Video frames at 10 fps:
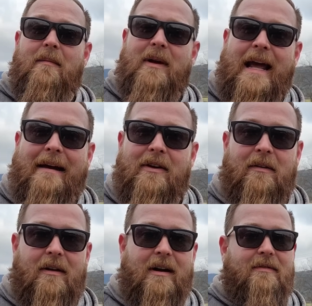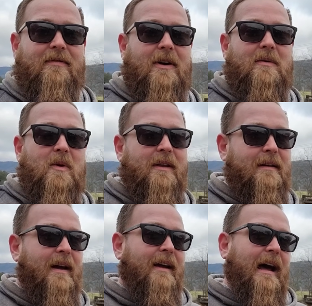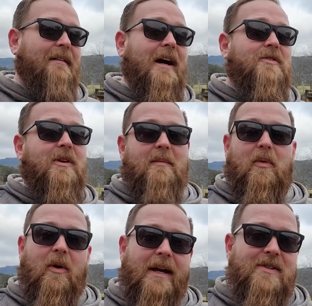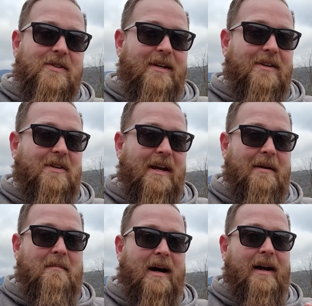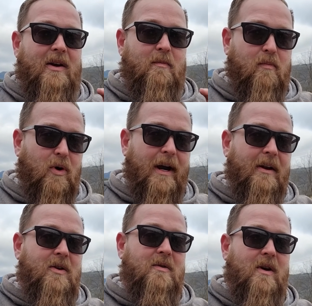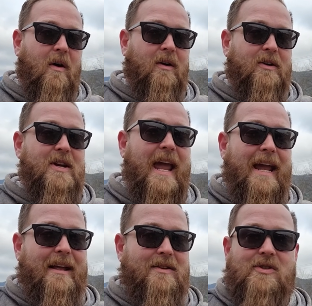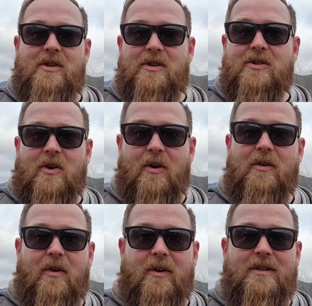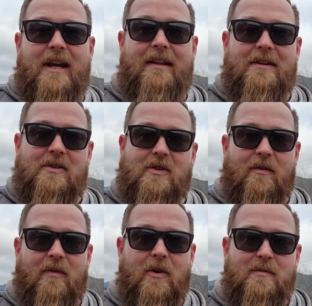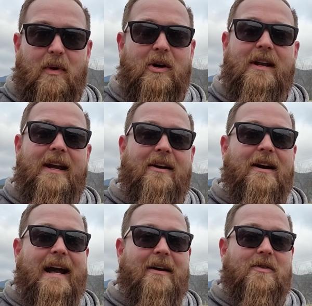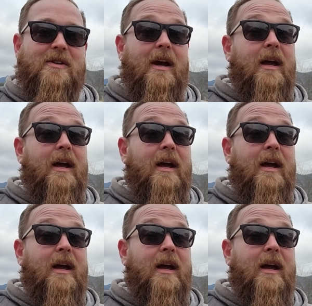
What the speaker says: Been having a lot of fun with it. I've actually placed this in my brand new daughter's hands. She just turned 13. This is her first birthday in our house.